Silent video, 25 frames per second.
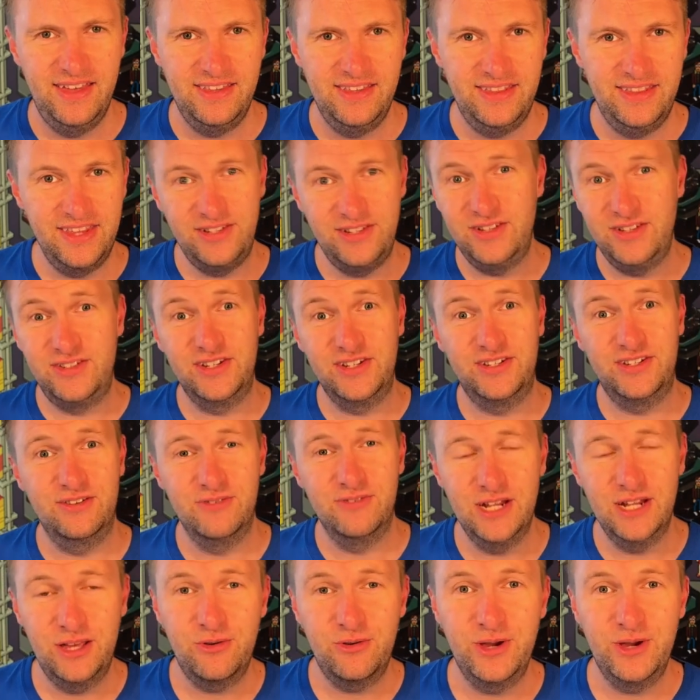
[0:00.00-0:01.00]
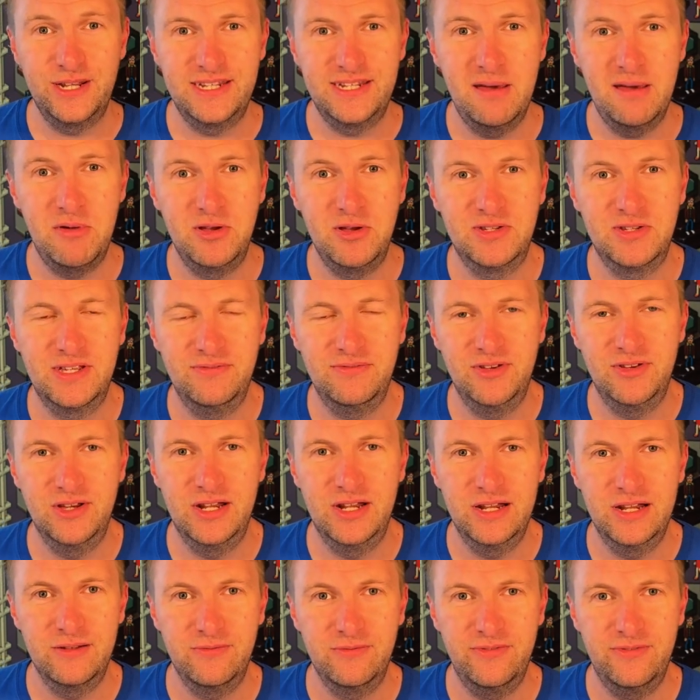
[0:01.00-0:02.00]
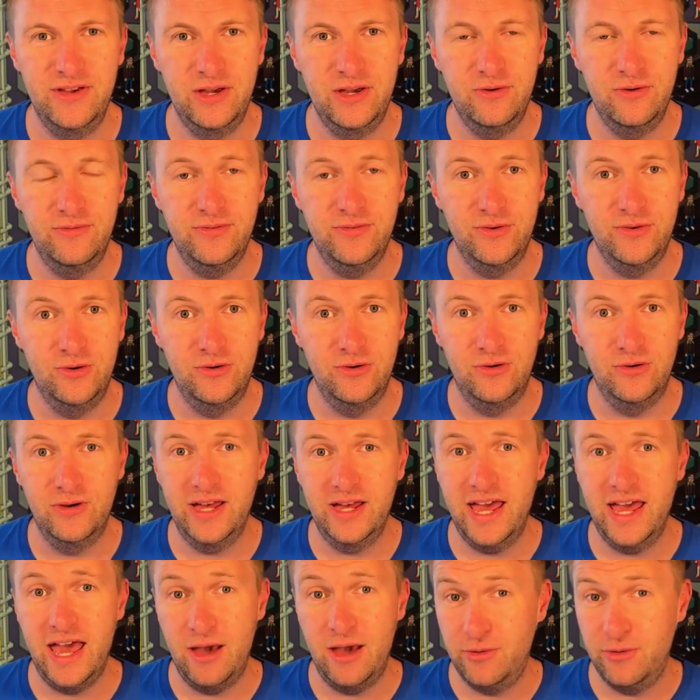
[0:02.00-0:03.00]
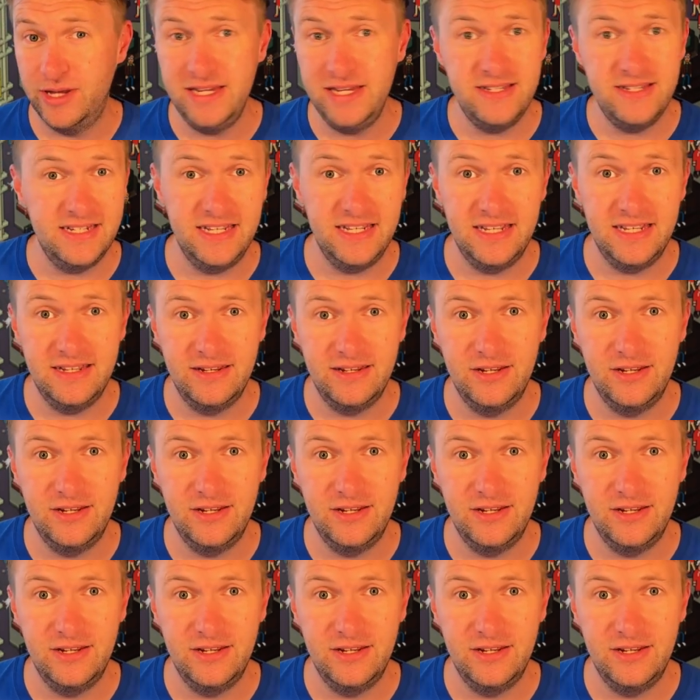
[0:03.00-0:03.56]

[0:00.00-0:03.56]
This is just a really quick demo to give you a little feel for how easy